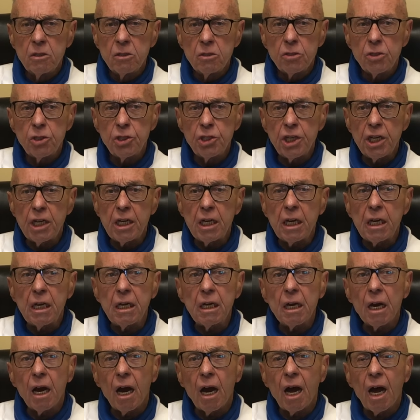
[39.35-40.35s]

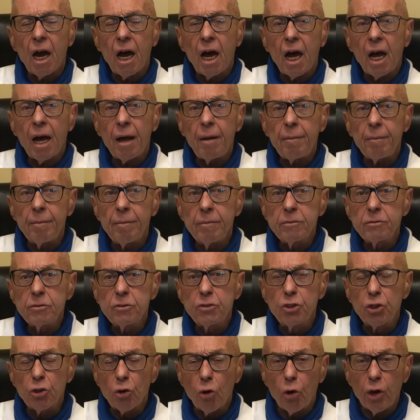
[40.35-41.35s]
She
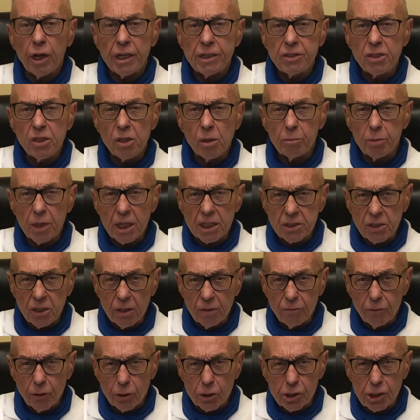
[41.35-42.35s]
joins the
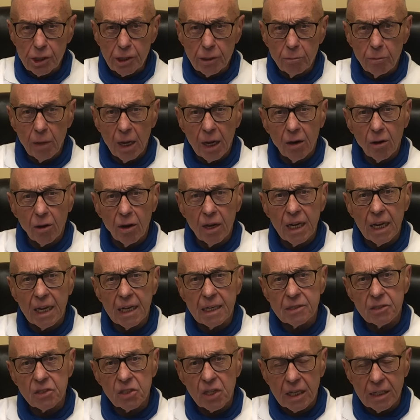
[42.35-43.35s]
Blessed Virgin Mary
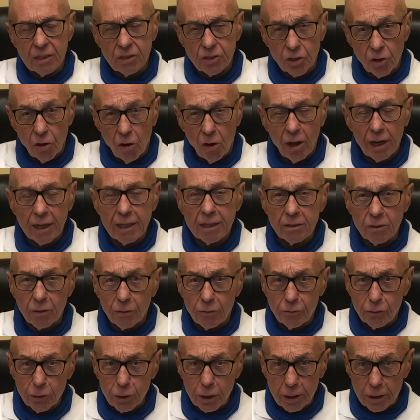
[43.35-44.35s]
and St. John at the
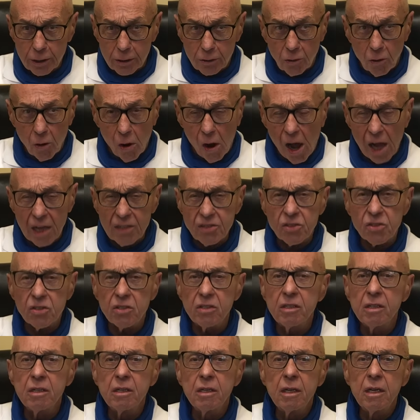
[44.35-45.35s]
foot of the cross.